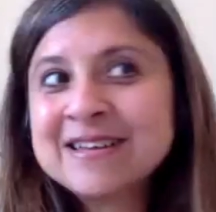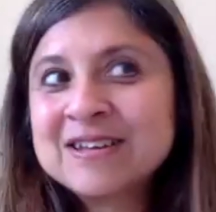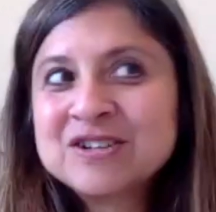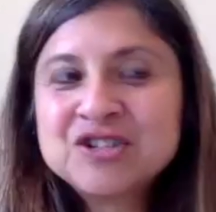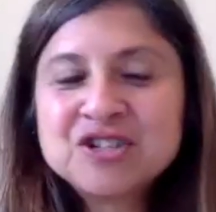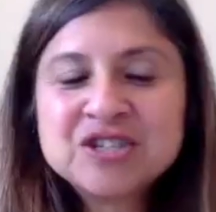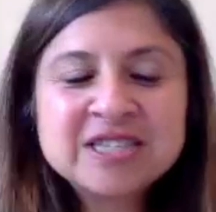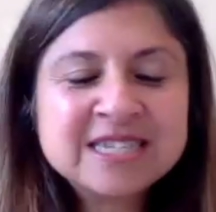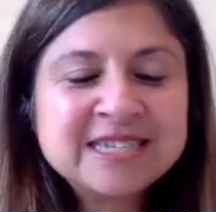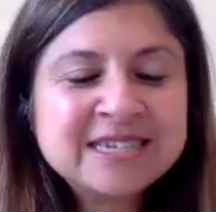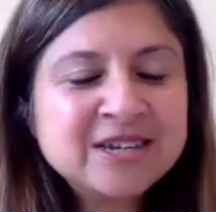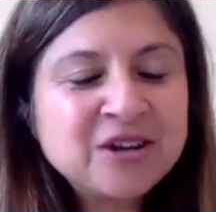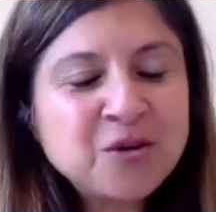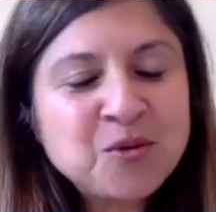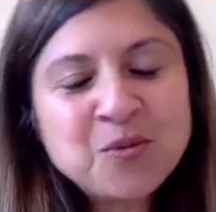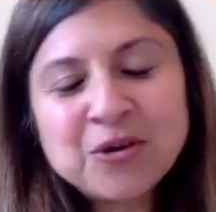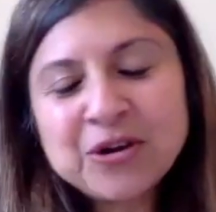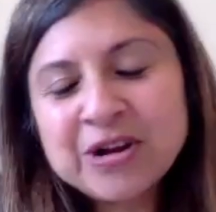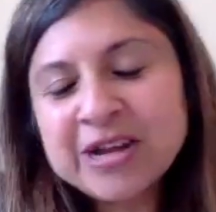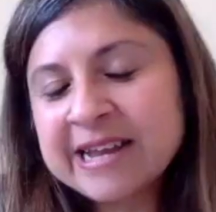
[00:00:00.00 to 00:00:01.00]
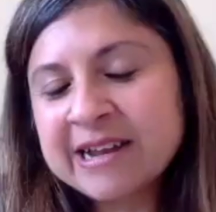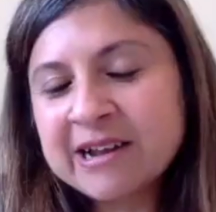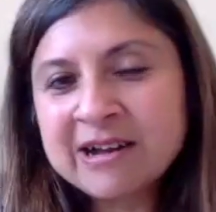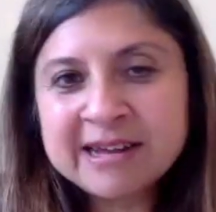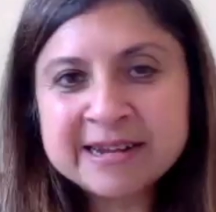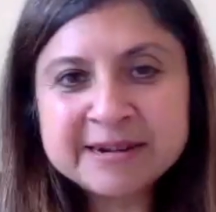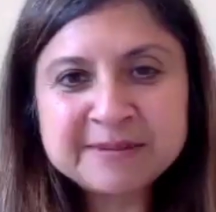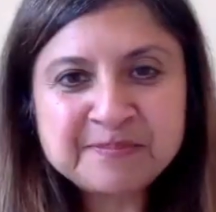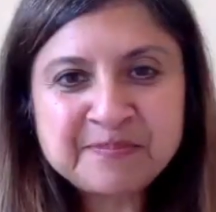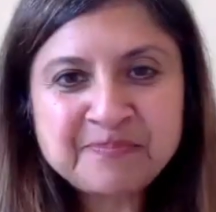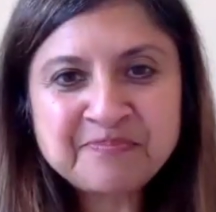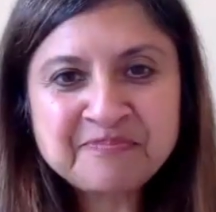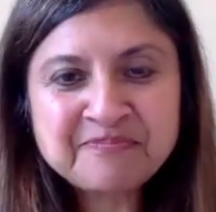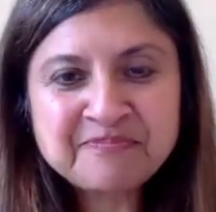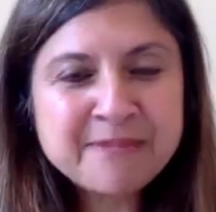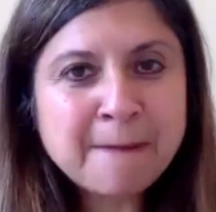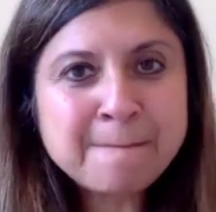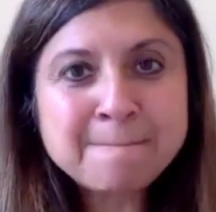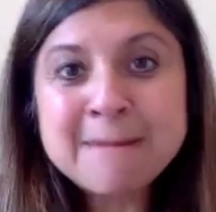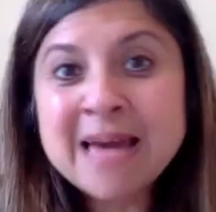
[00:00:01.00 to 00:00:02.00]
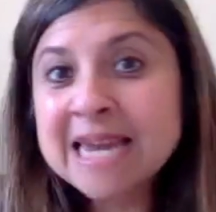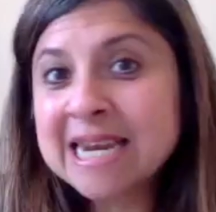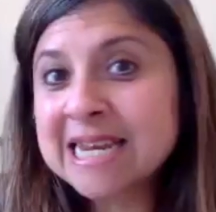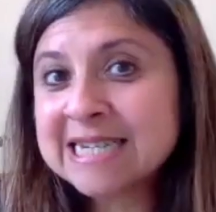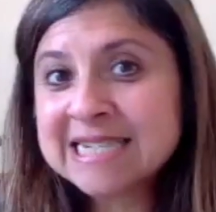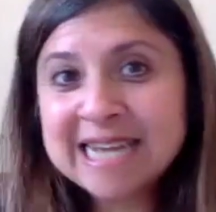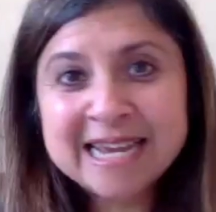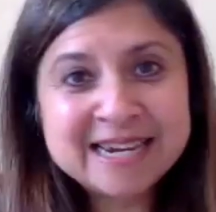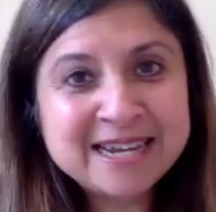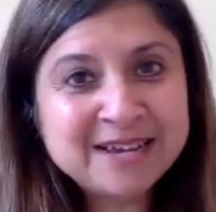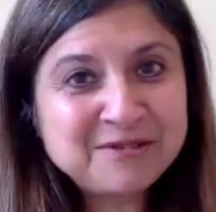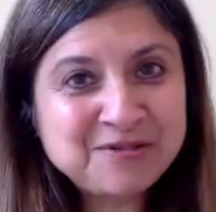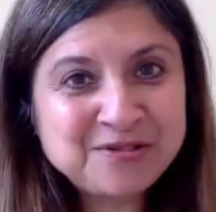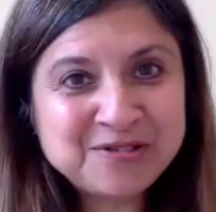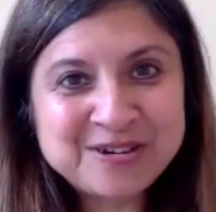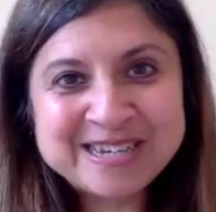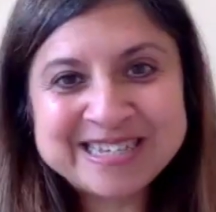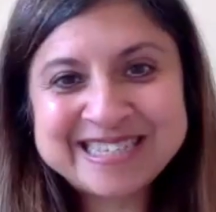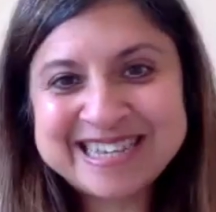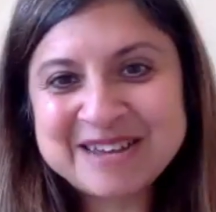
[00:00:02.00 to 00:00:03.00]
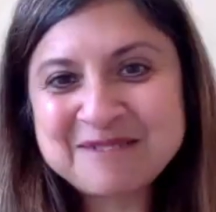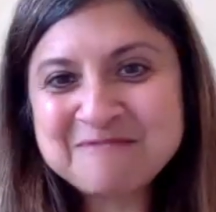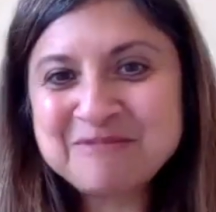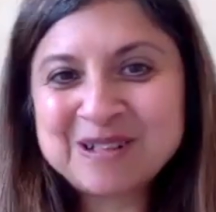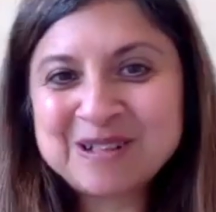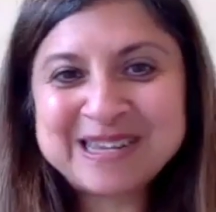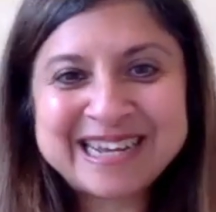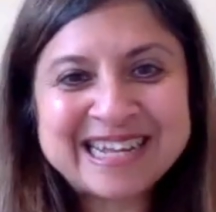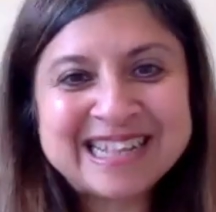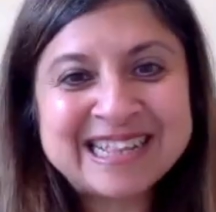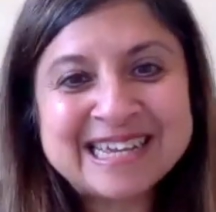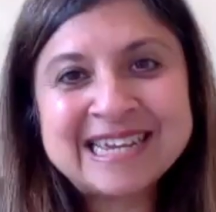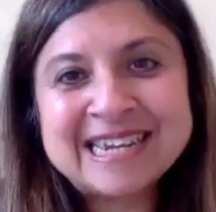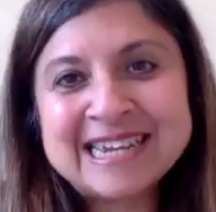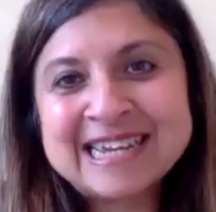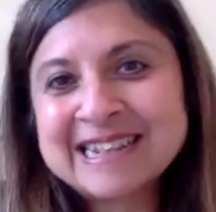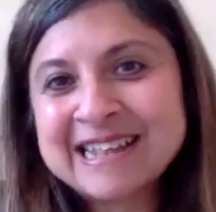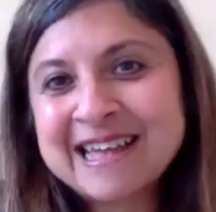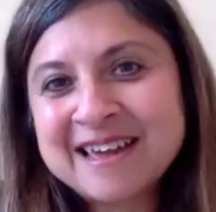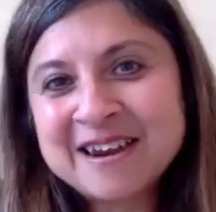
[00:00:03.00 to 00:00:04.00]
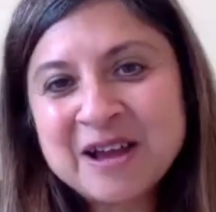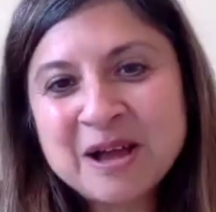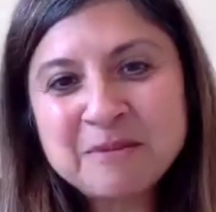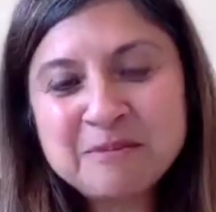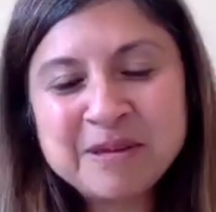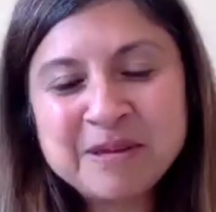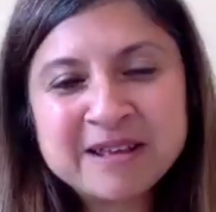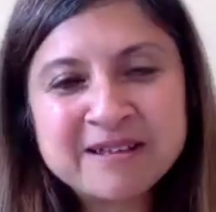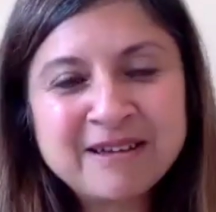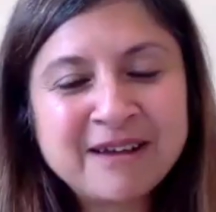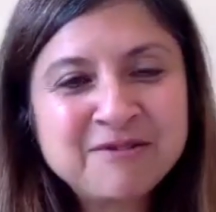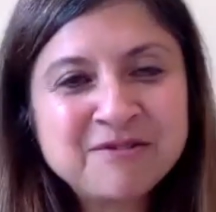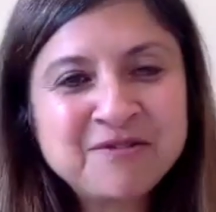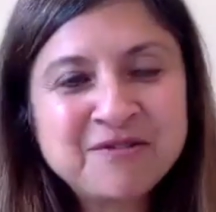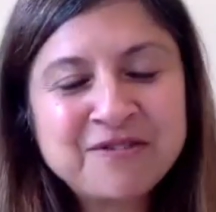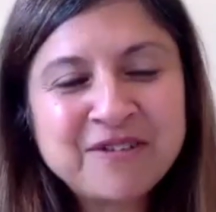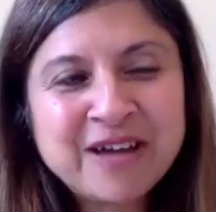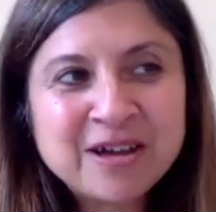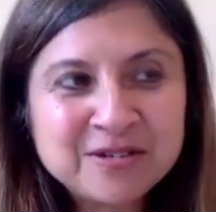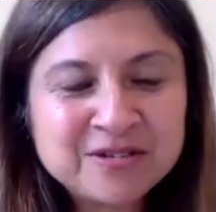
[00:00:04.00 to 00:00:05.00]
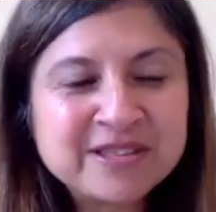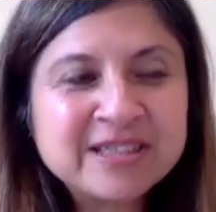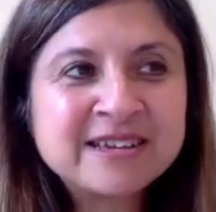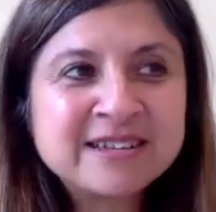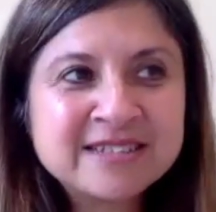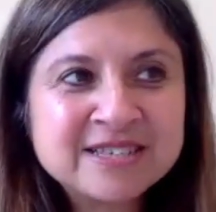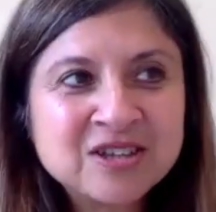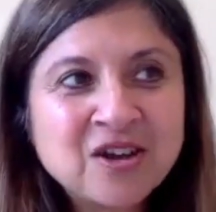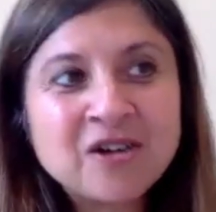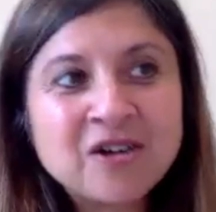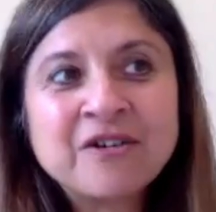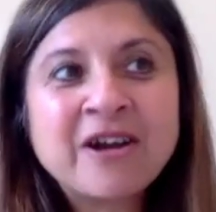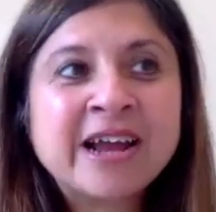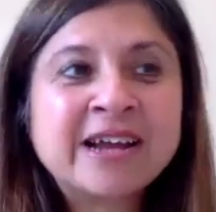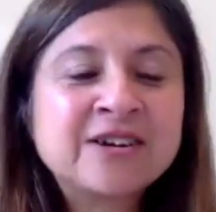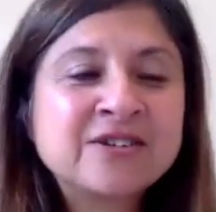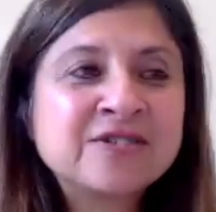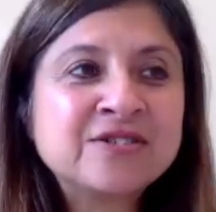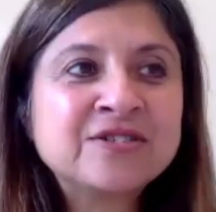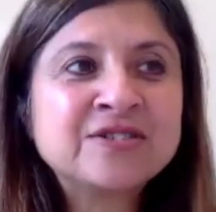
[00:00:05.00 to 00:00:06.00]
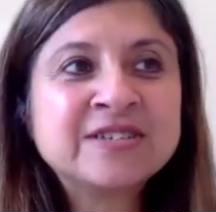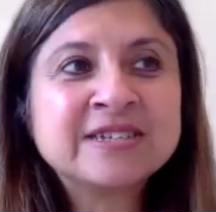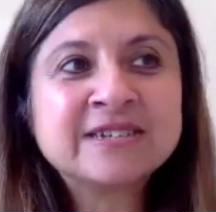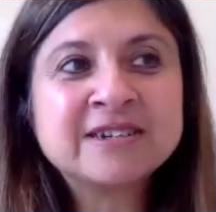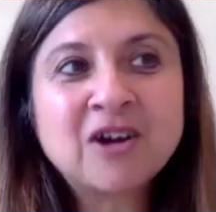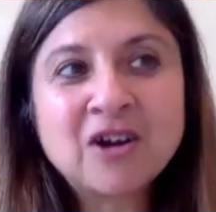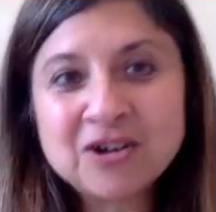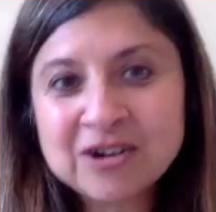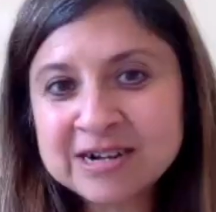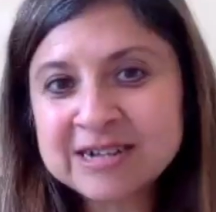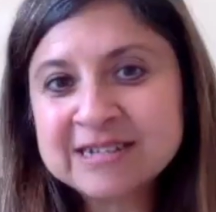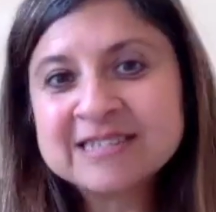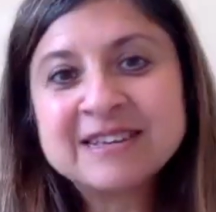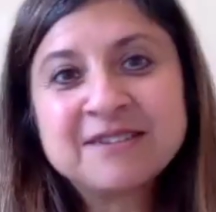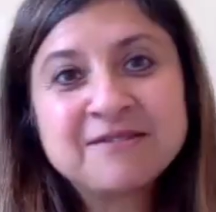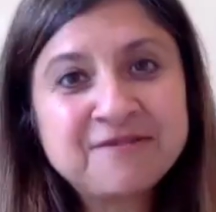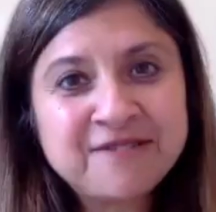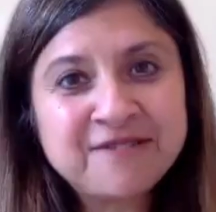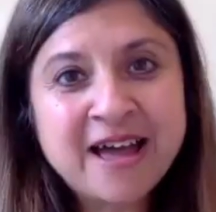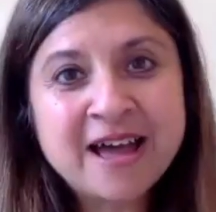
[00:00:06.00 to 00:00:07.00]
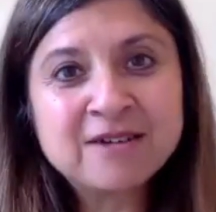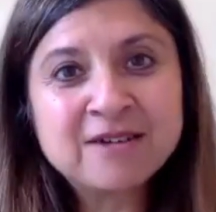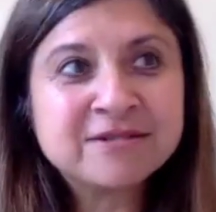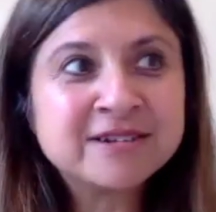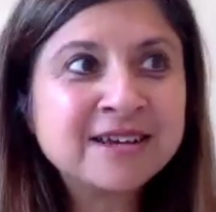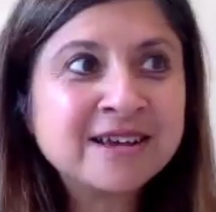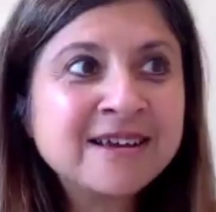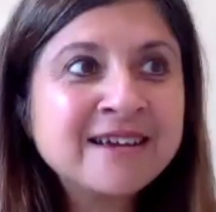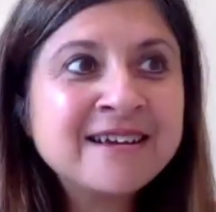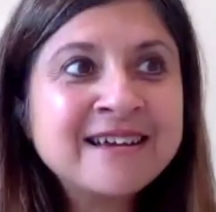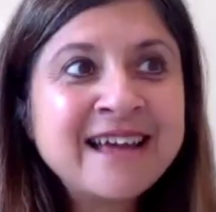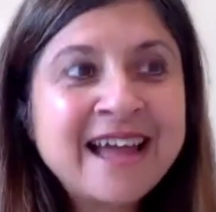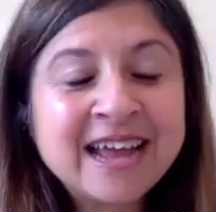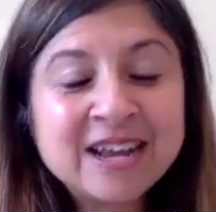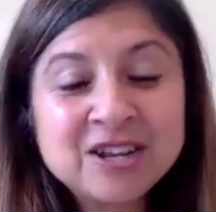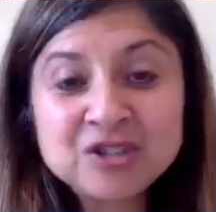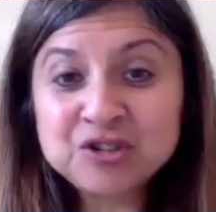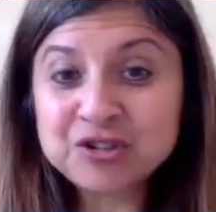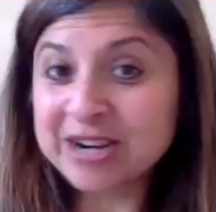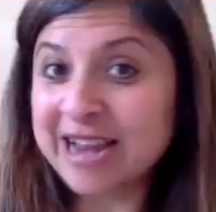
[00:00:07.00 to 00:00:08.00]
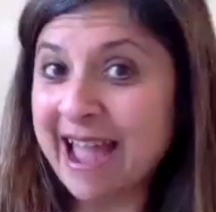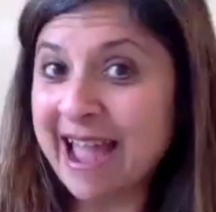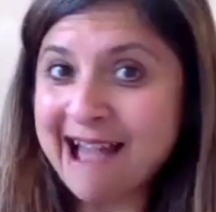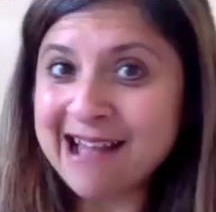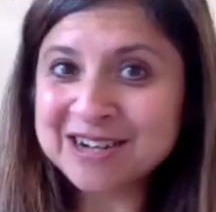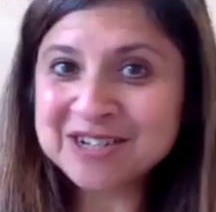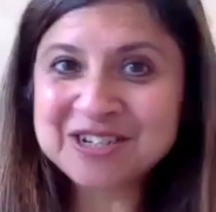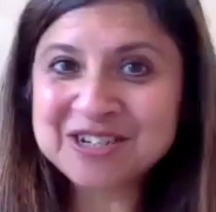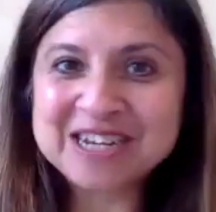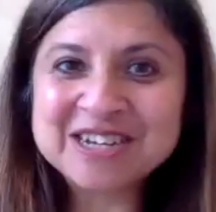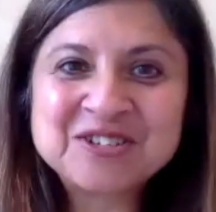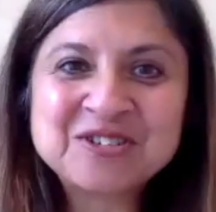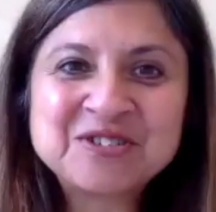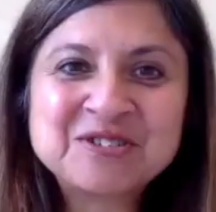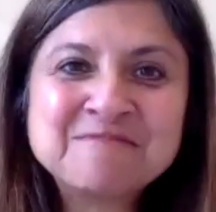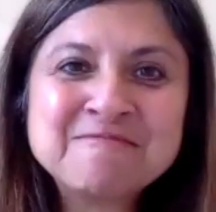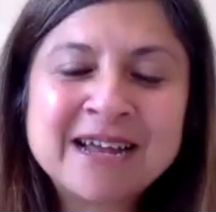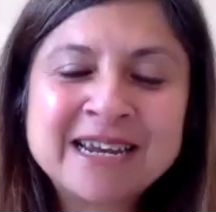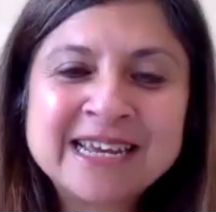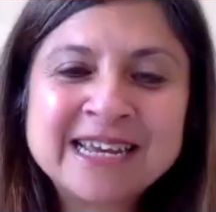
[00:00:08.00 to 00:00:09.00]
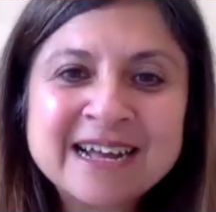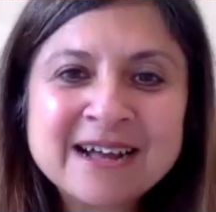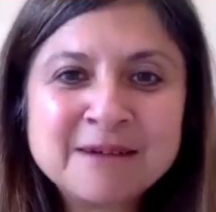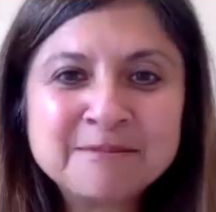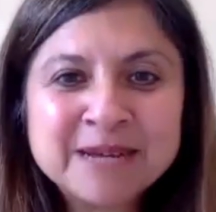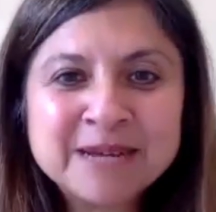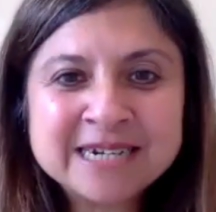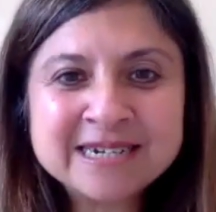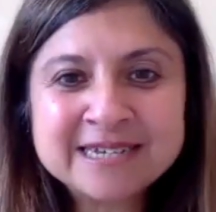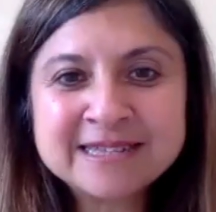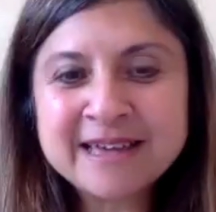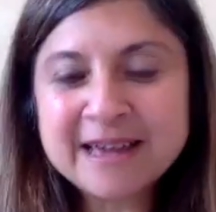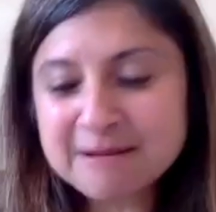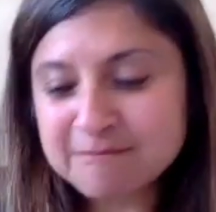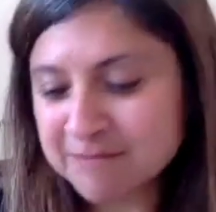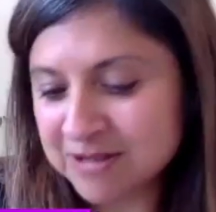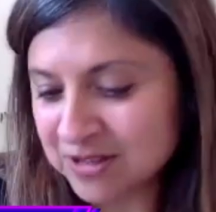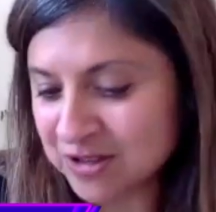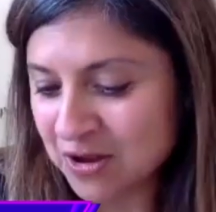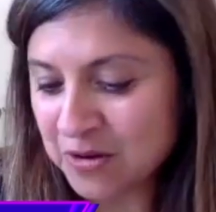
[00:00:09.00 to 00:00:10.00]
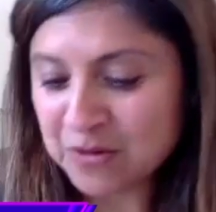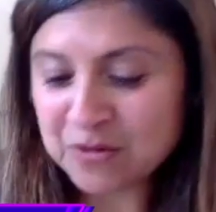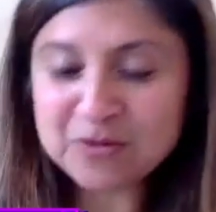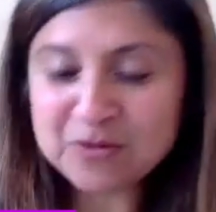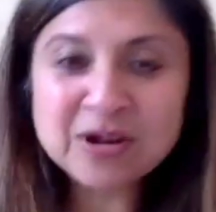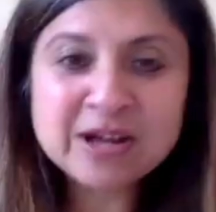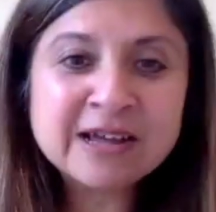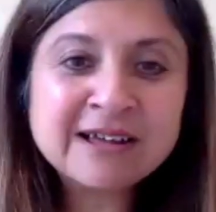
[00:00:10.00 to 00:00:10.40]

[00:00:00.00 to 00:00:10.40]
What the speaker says: just, working on metadata, for example, and cleaning that up, I've found that songwriters and artists have found extra cash, extra money coming to them. So